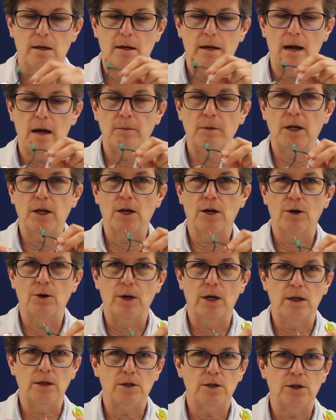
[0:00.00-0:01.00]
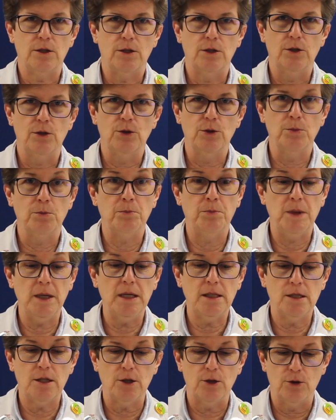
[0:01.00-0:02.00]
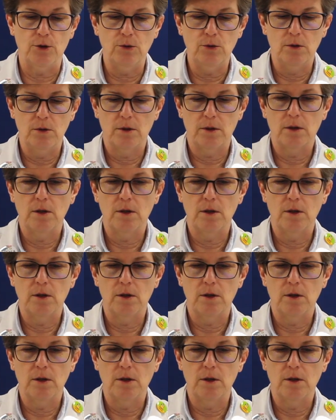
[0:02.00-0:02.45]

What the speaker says: Now I'm going to go into B2,